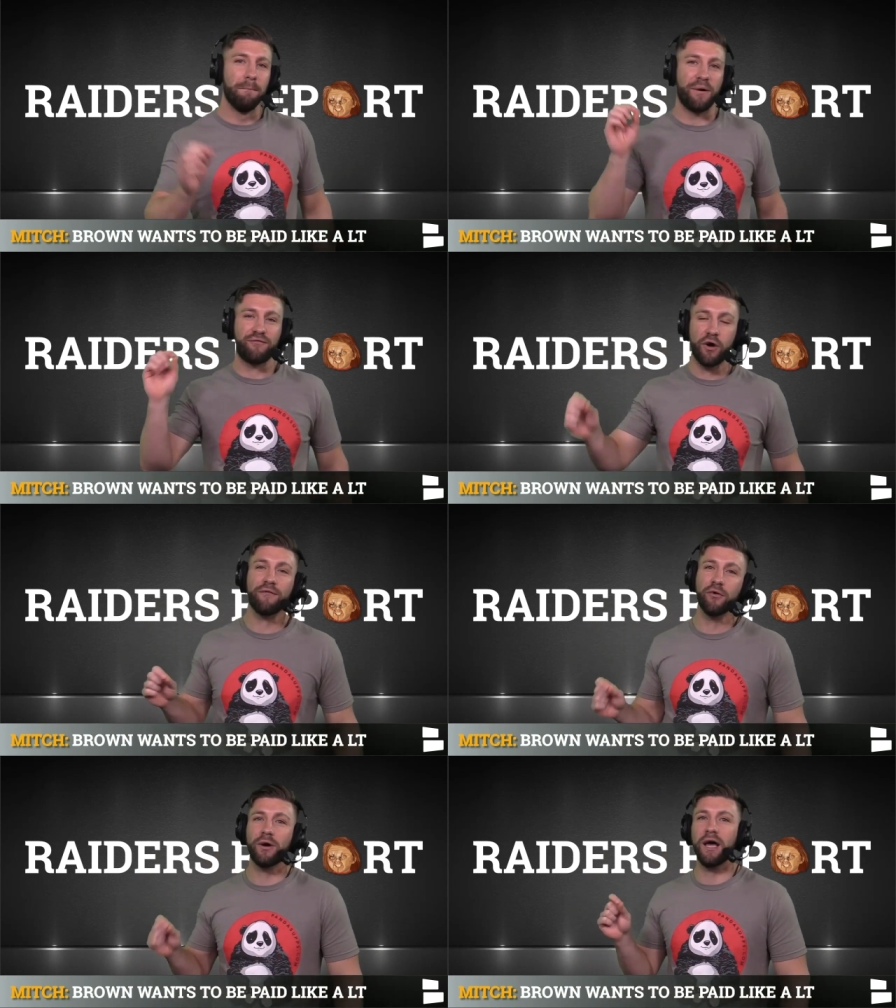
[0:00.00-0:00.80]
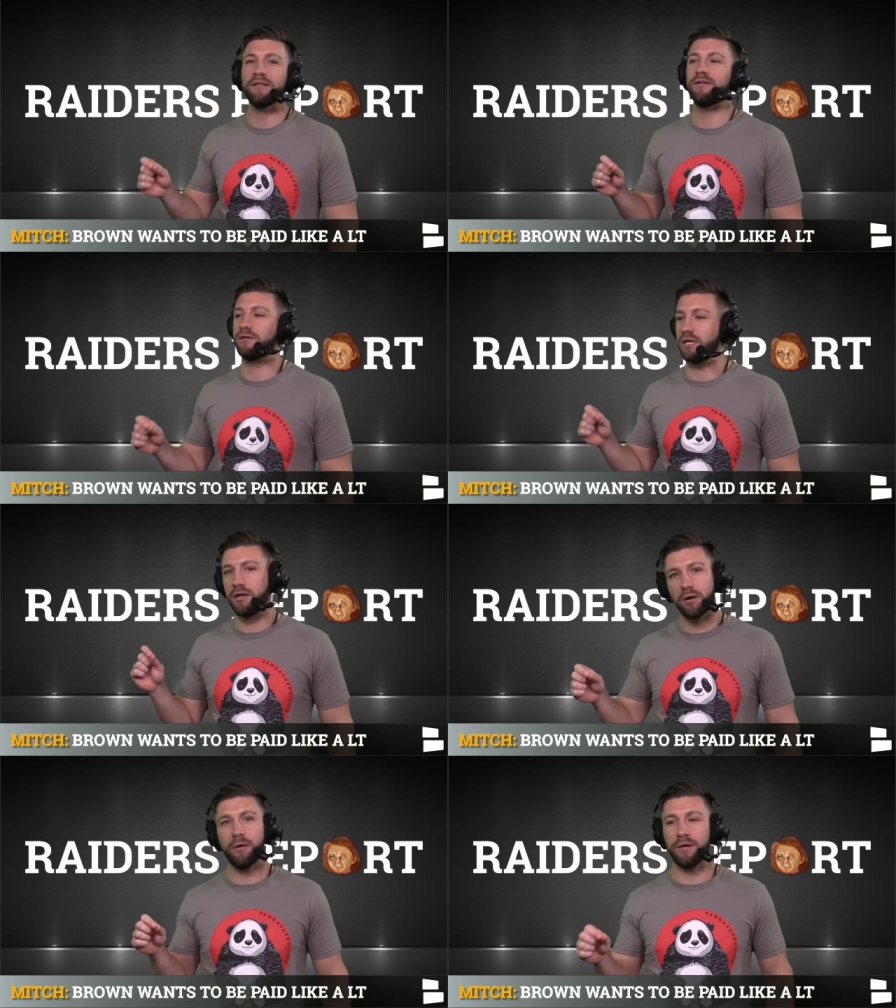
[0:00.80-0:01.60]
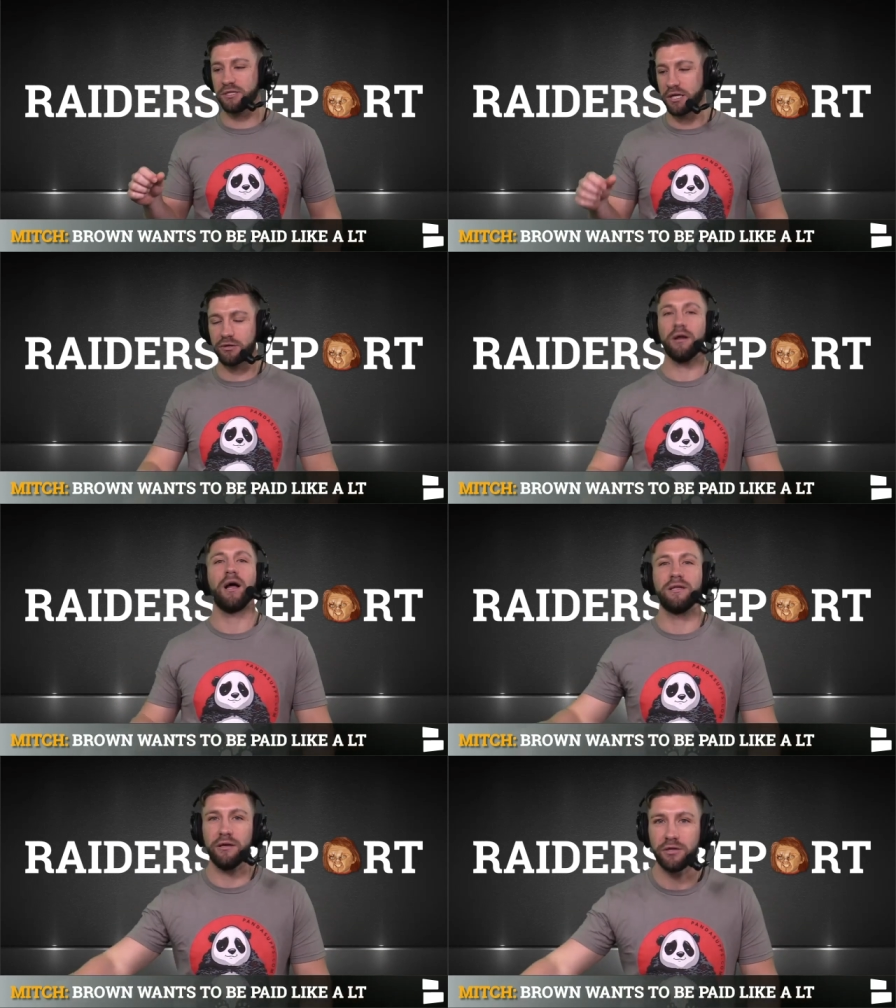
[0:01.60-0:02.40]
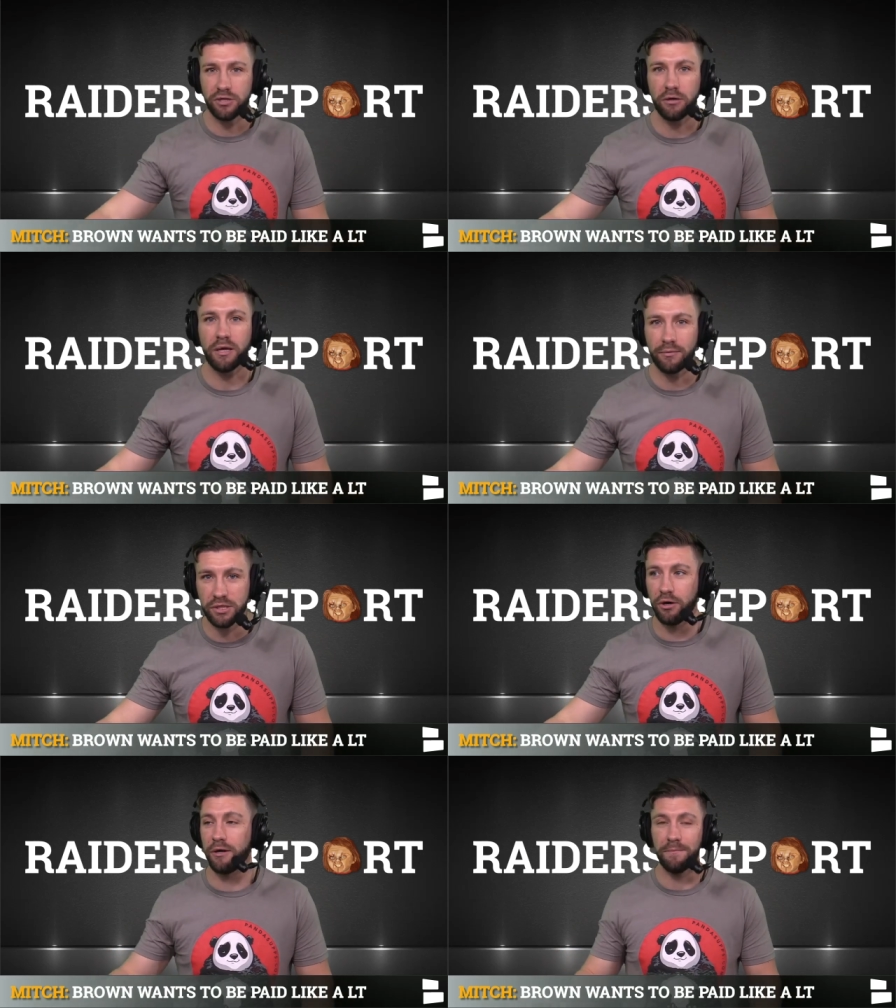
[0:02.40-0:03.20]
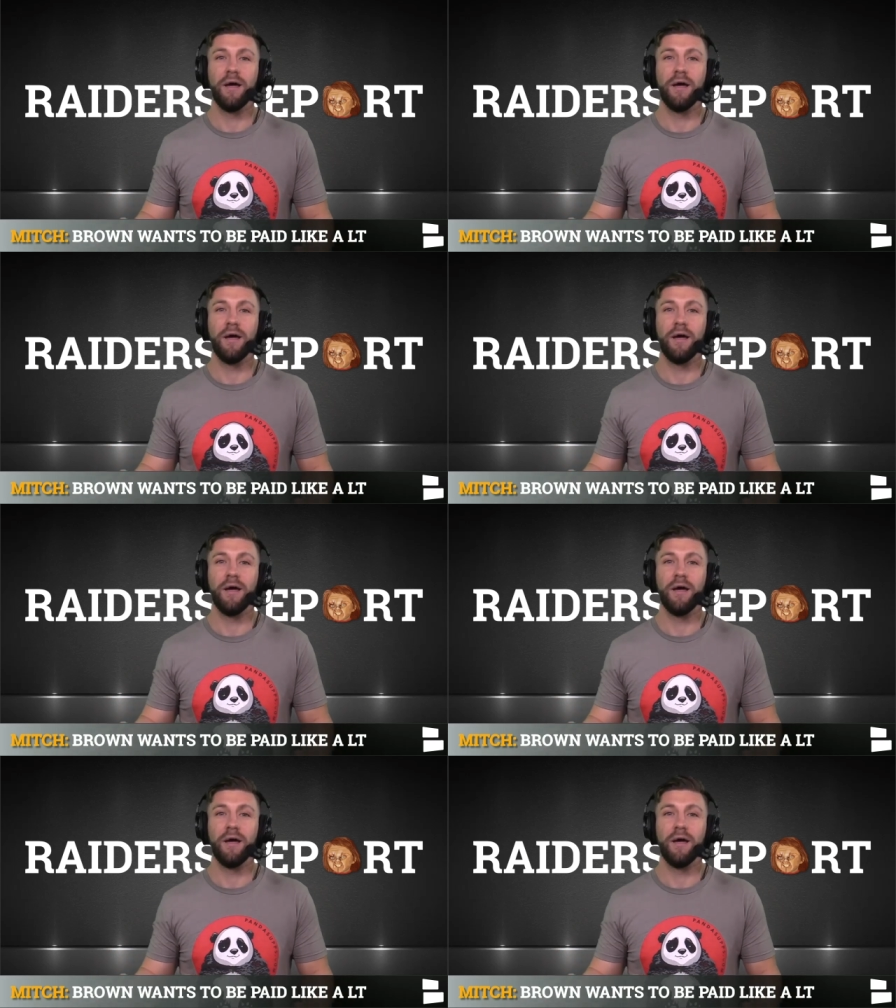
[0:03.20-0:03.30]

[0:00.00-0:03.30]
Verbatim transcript: But for everyone out there, it's like, you know what, Mitch, that trade idea you showed, that was good.